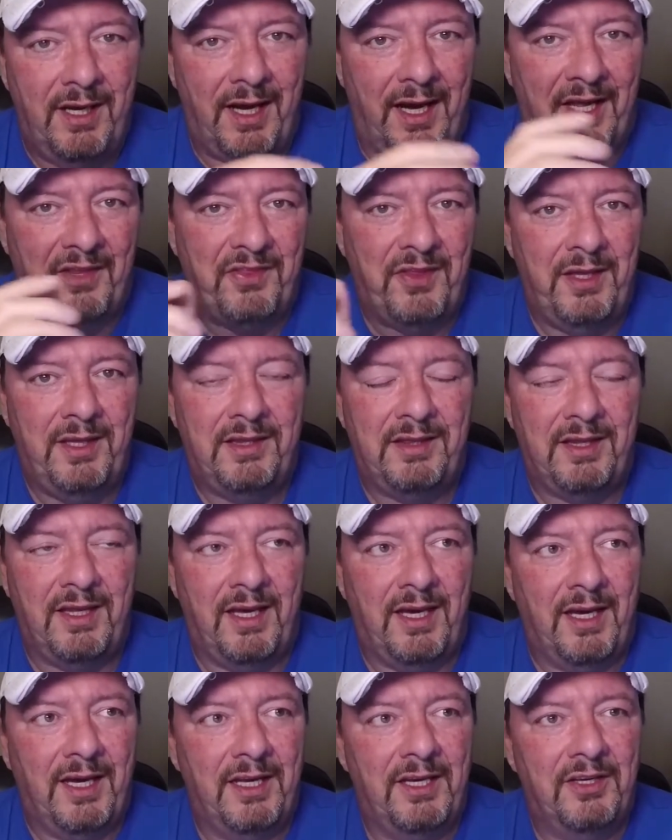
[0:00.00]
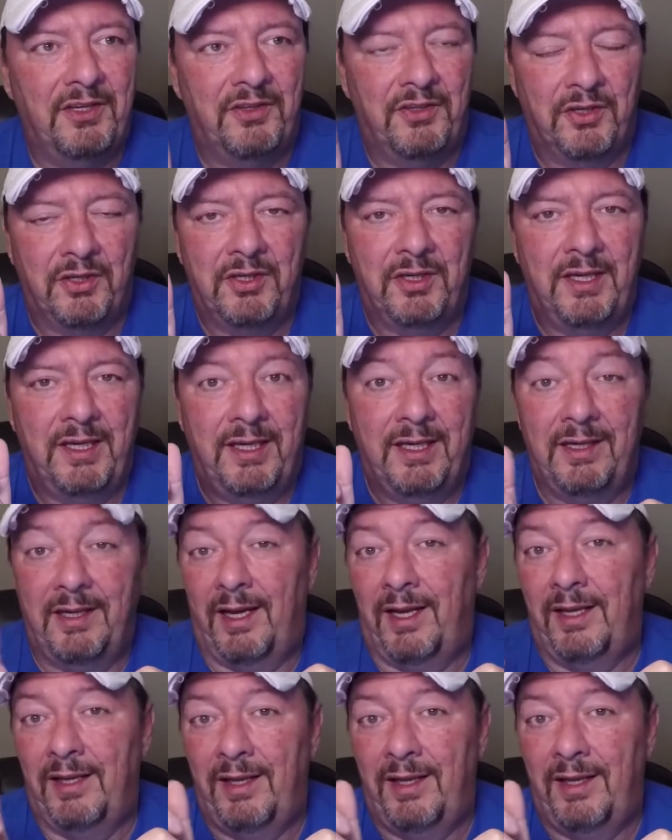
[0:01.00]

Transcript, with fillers: I think that they're going to get a